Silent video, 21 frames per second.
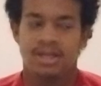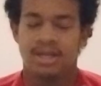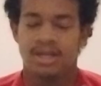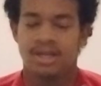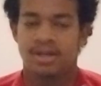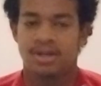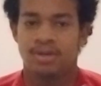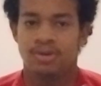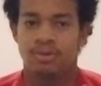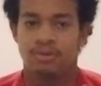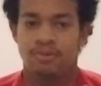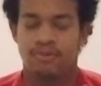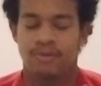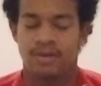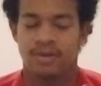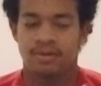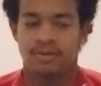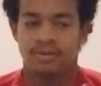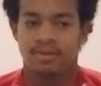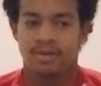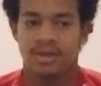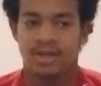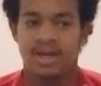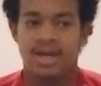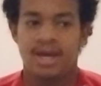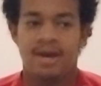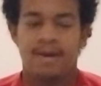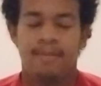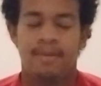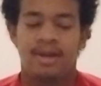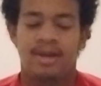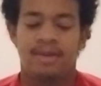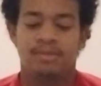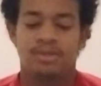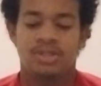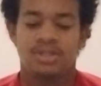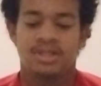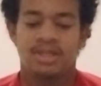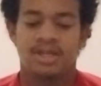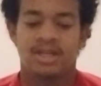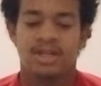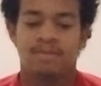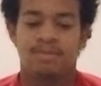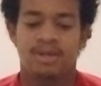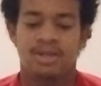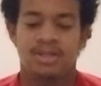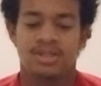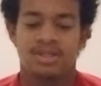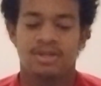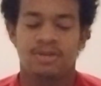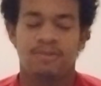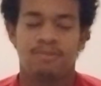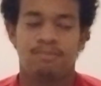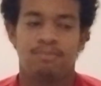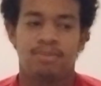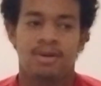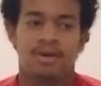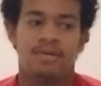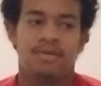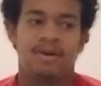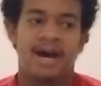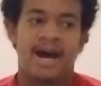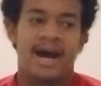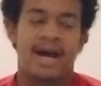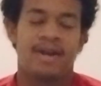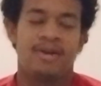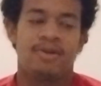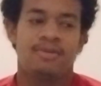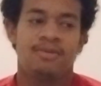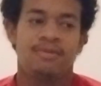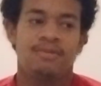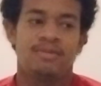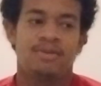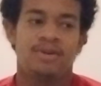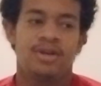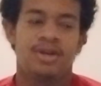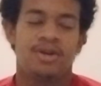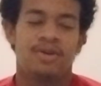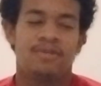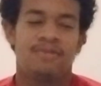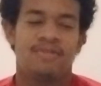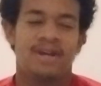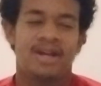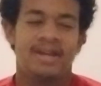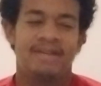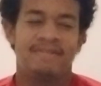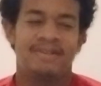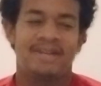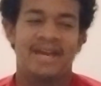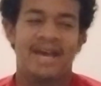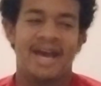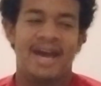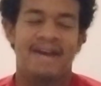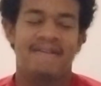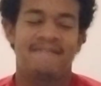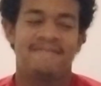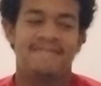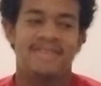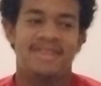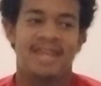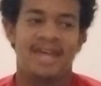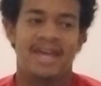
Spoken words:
to get a new phone, but I'm just thinking to myself, bro, I don't know if I even have